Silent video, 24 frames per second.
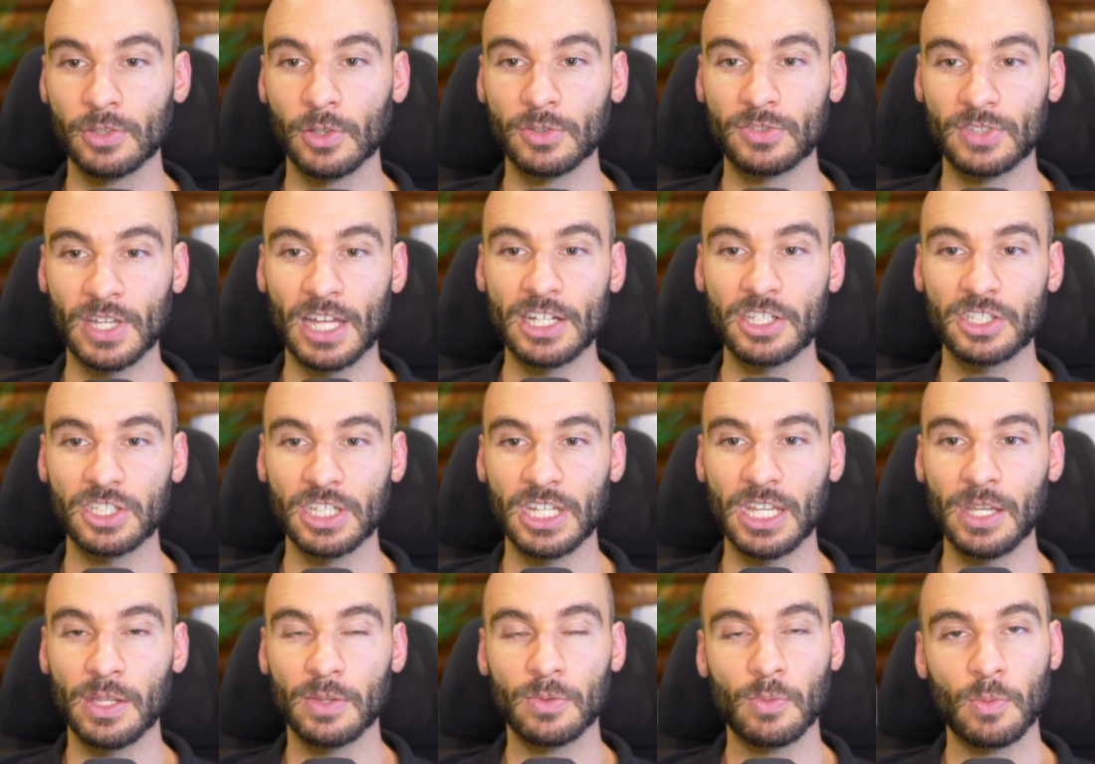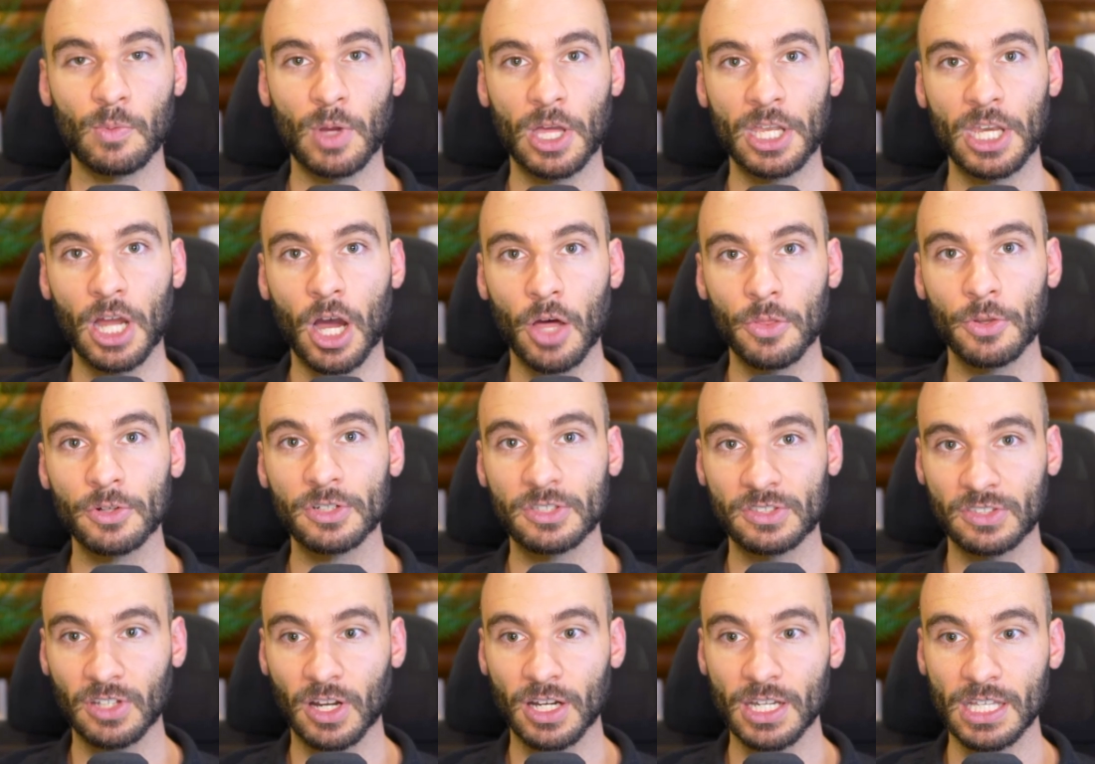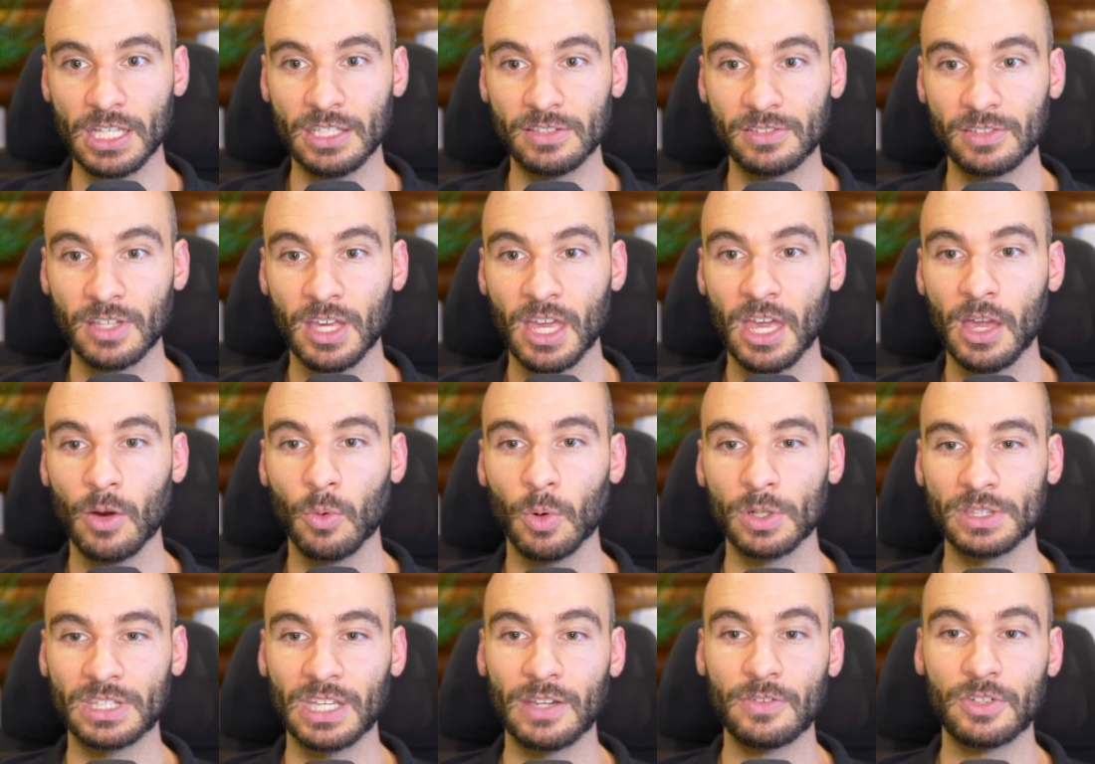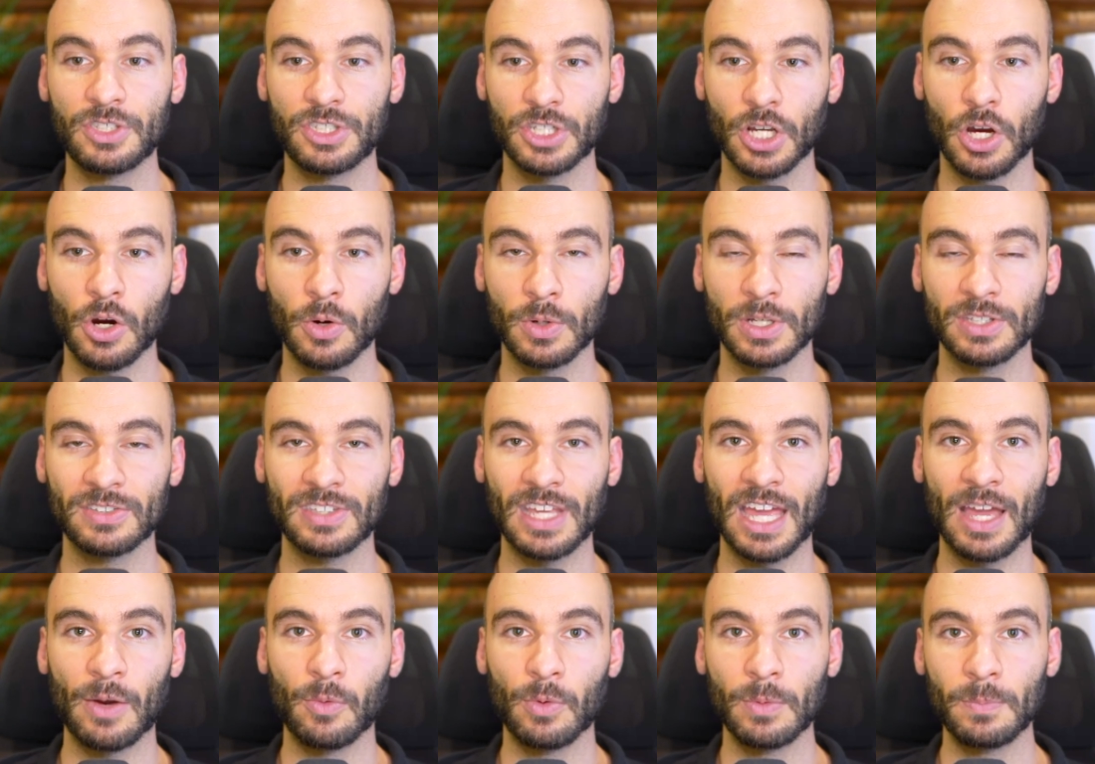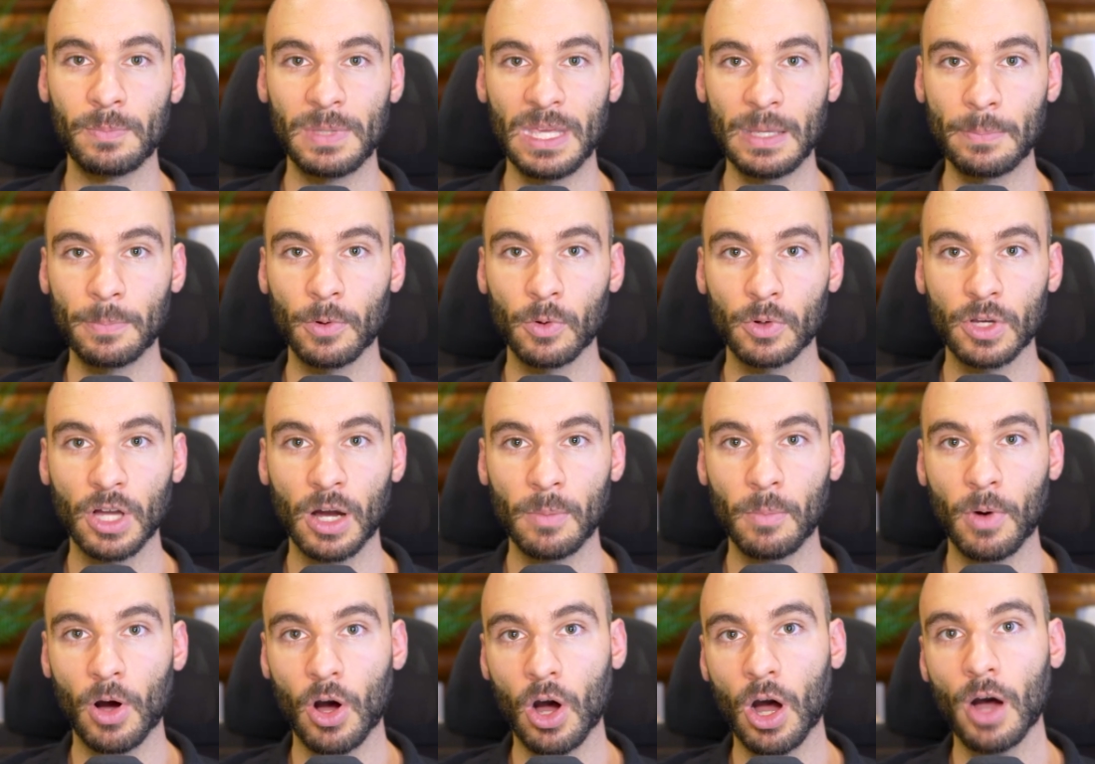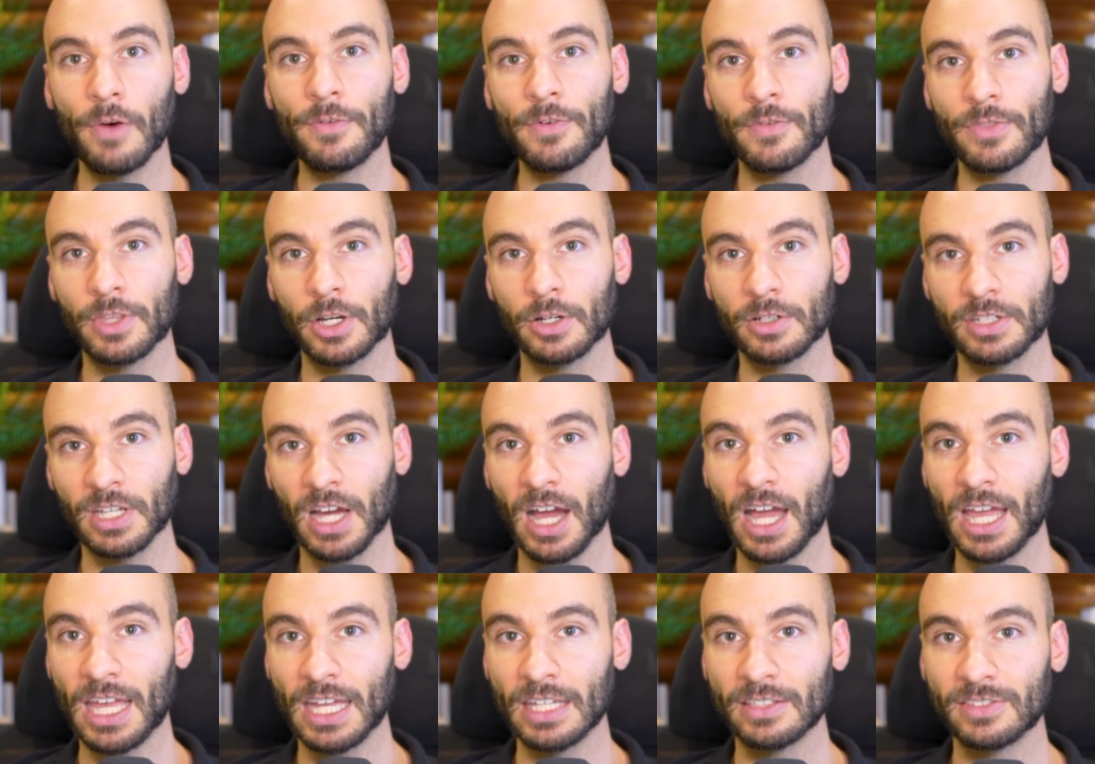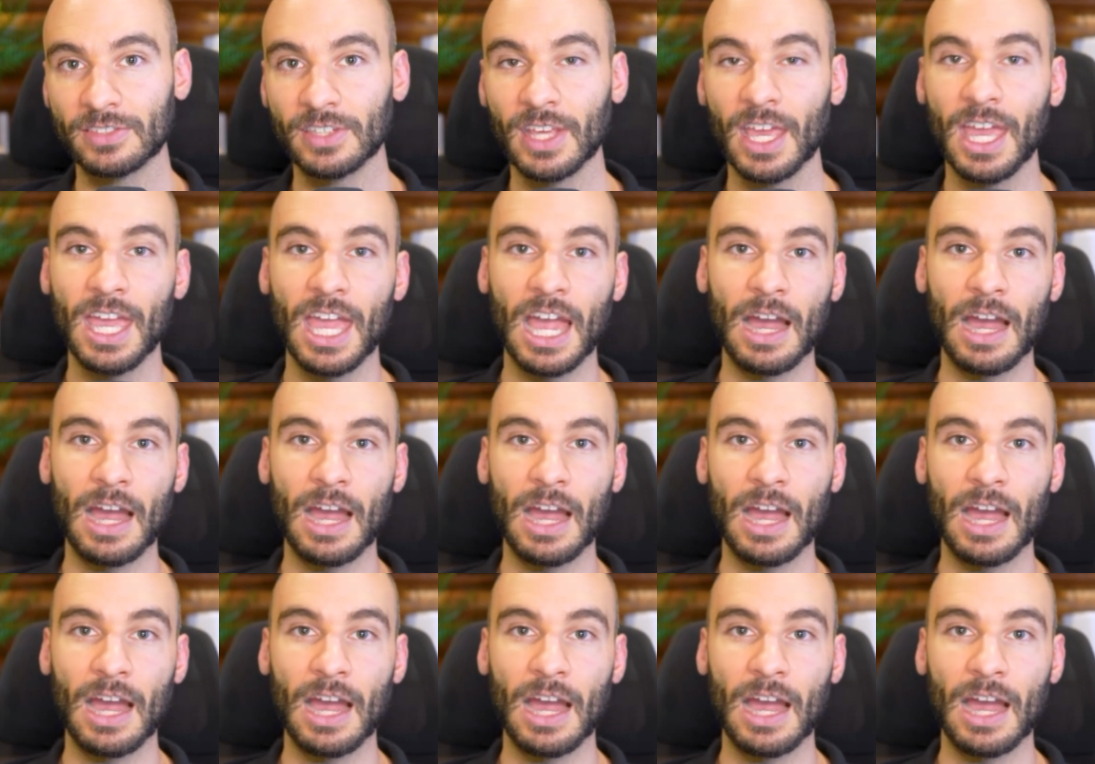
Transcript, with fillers: So essentially, in other studies, what they've shown is that when people come off of their diets,